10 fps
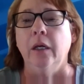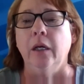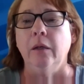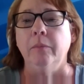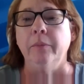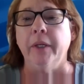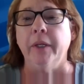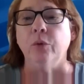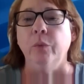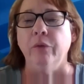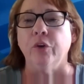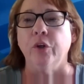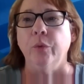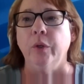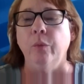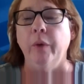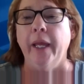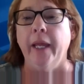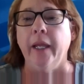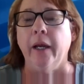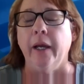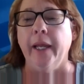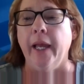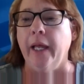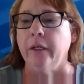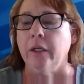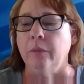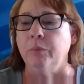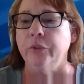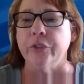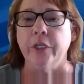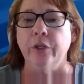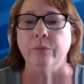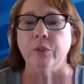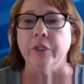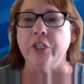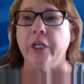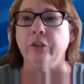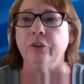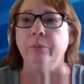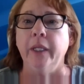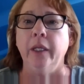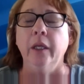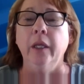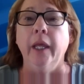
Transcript: about the waiver going away, I had a couple nursing homes reach out to me,